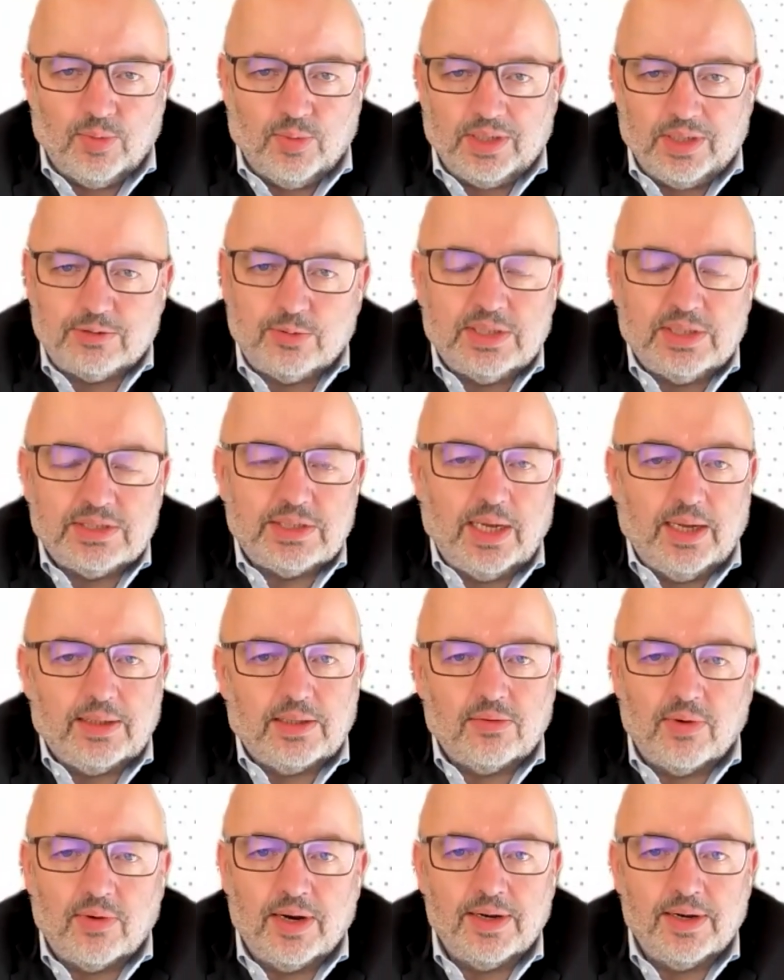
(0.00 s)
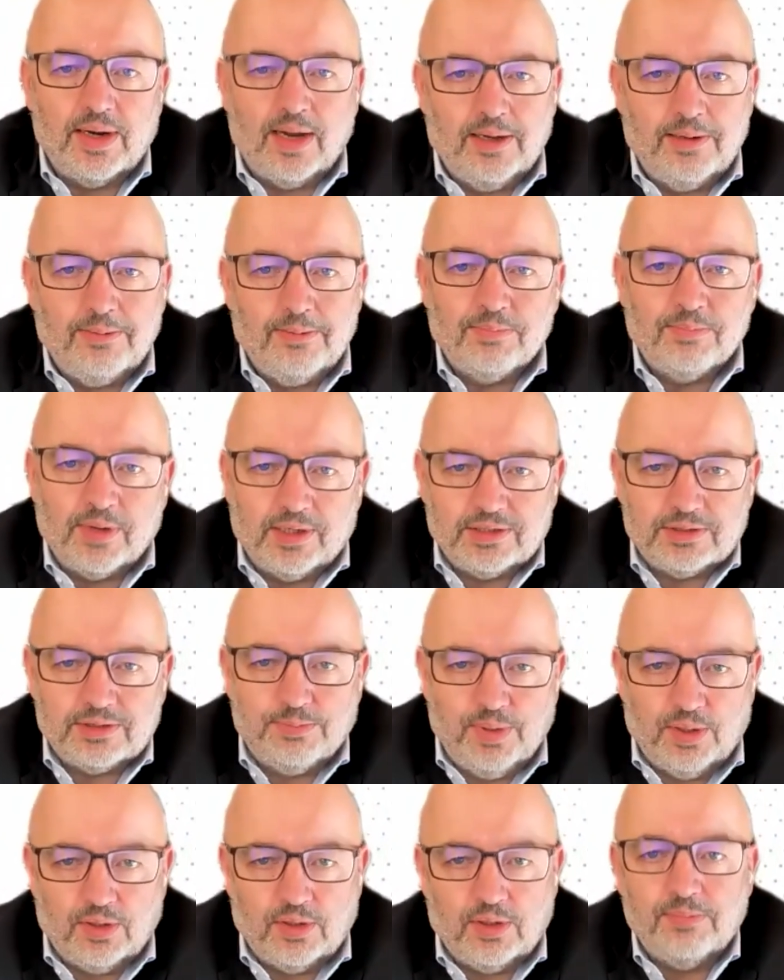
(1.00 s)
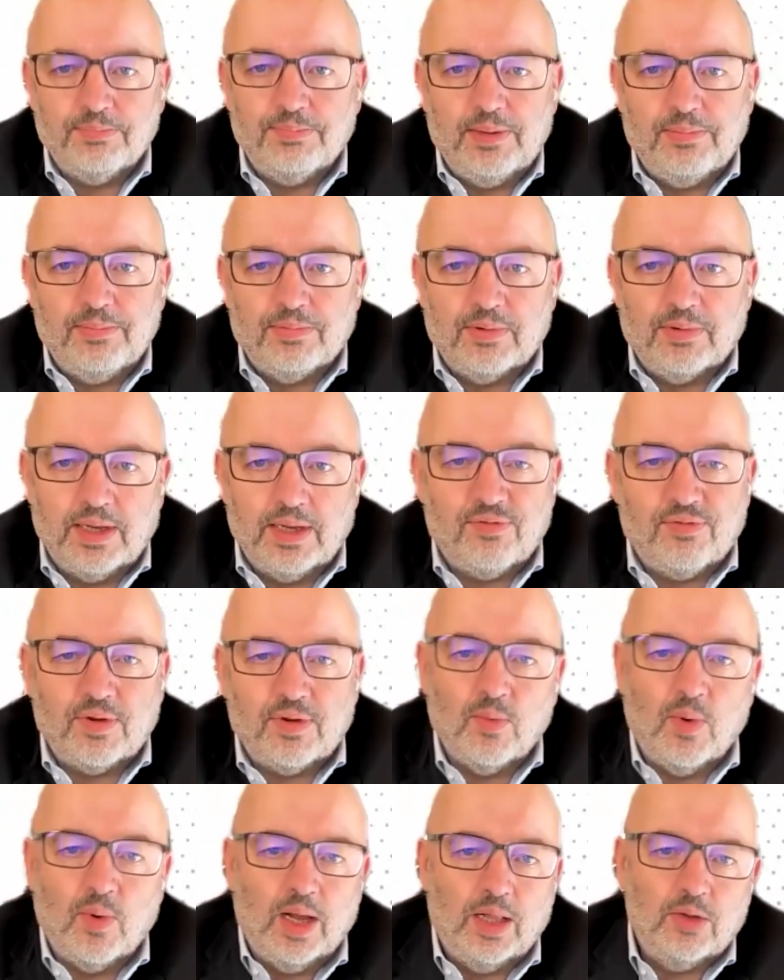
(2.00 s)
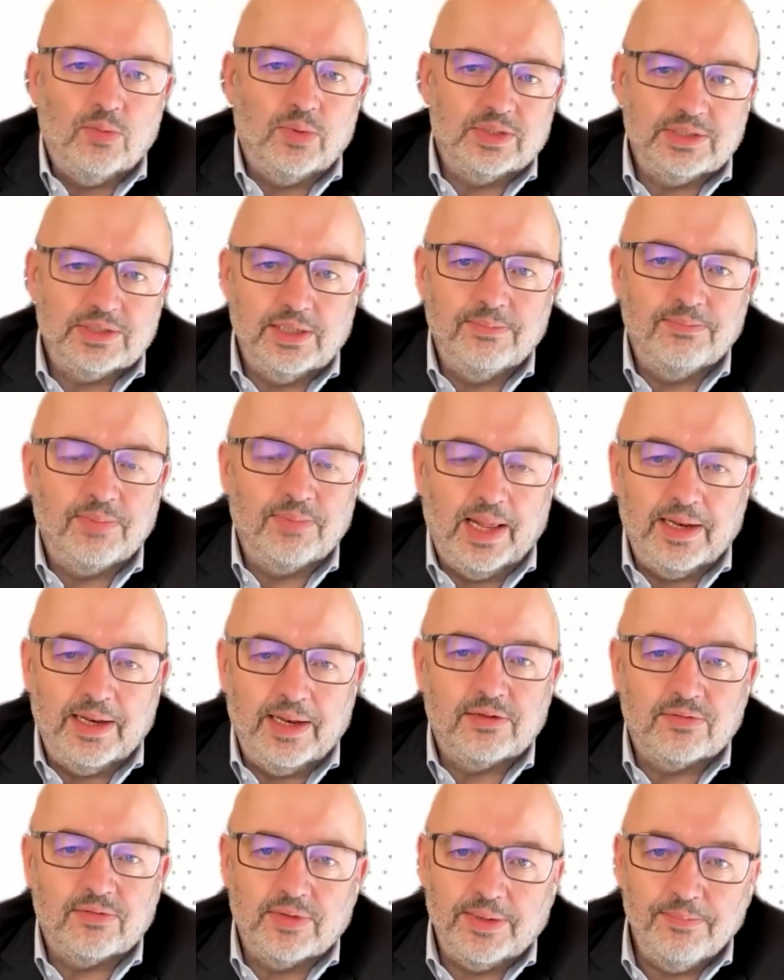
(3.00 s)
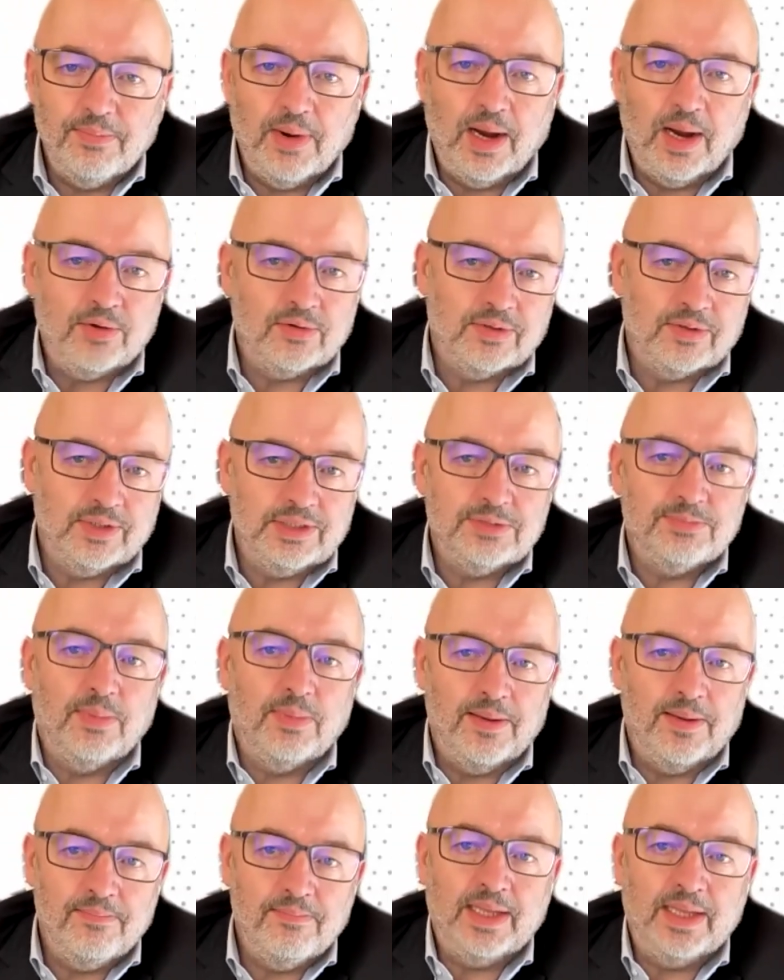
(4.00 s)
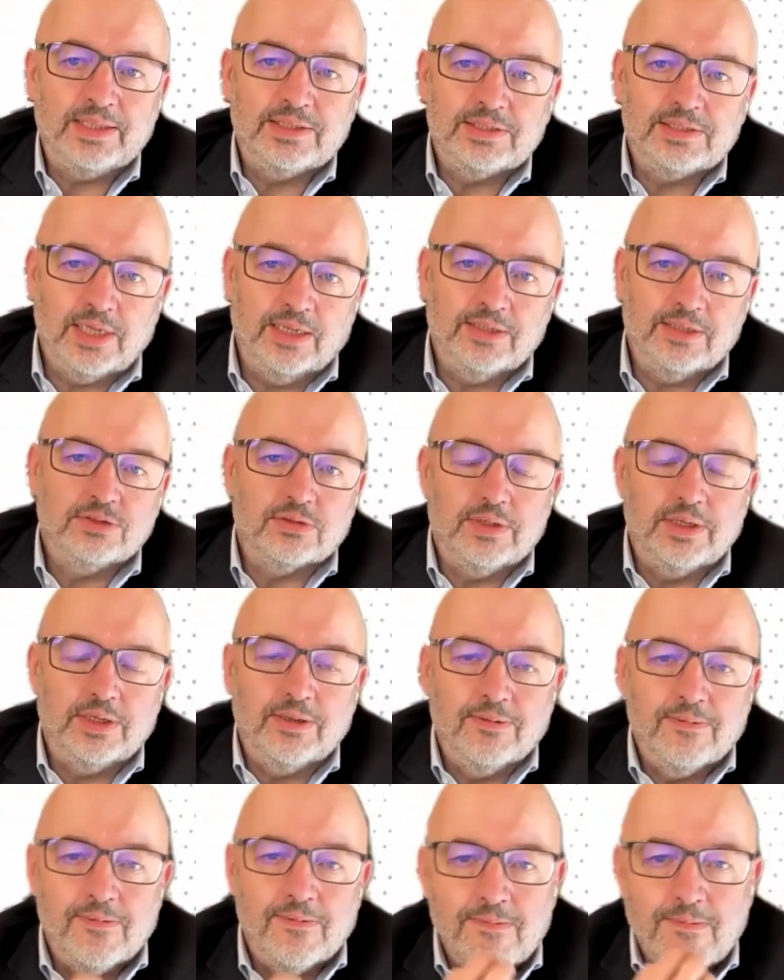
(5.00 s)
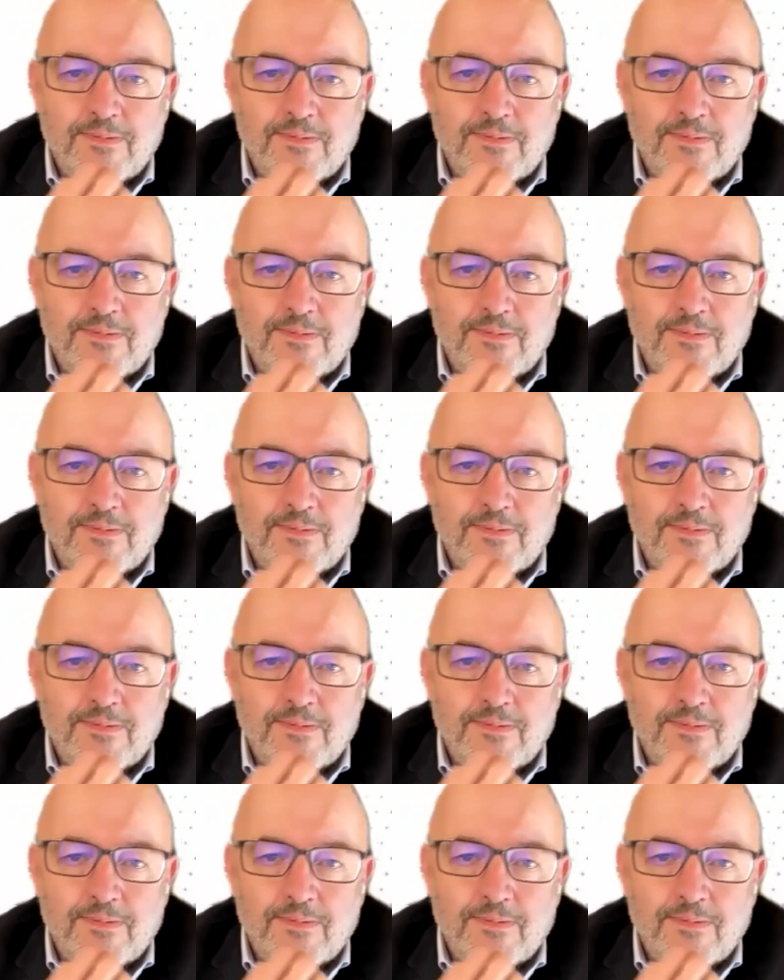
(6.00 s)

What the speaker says: in which we said there are 9+ billion people living well within planetary boundaries by mid-century.